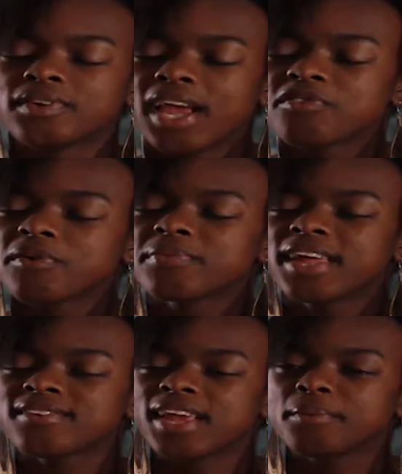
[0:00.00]
And from
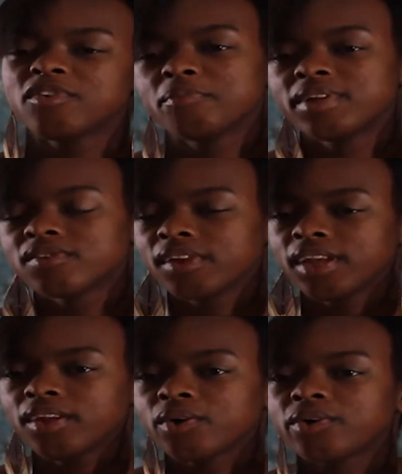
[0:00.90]
that time you've been
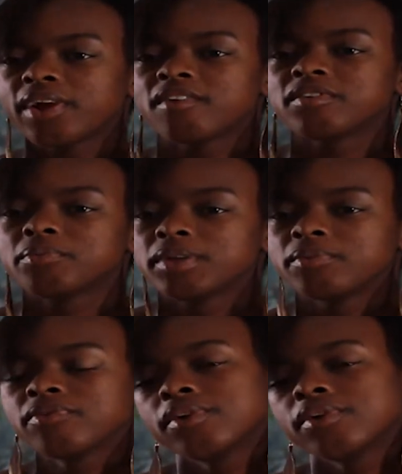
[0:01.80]
singing, or have it been?